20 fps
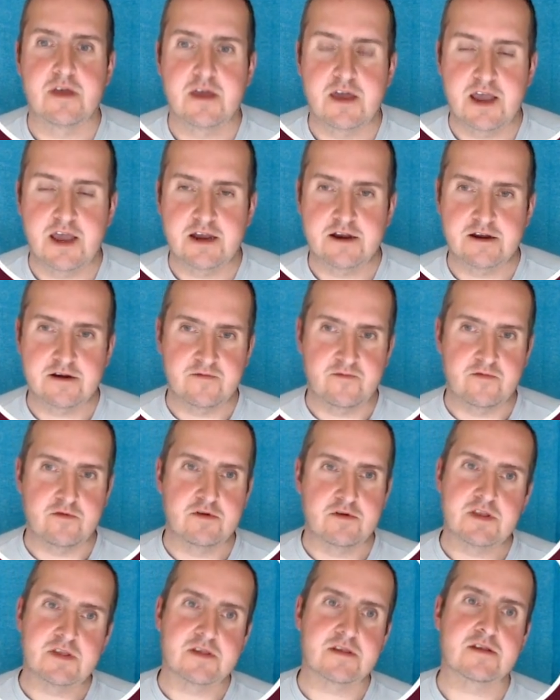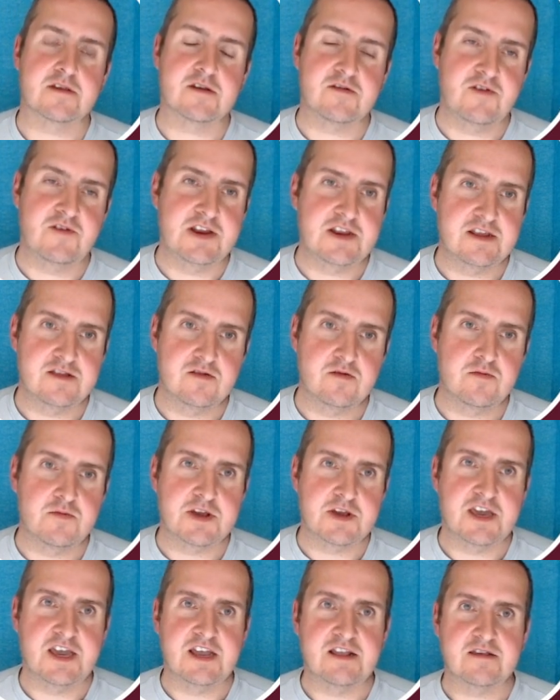And it avoids creating
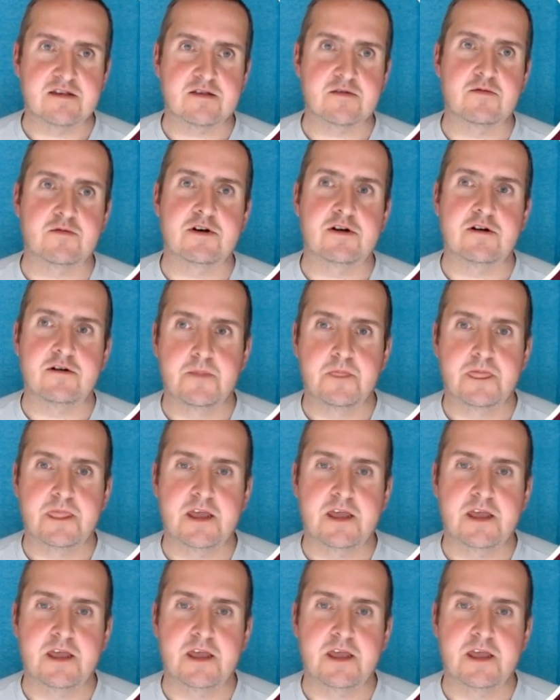duplicates as well.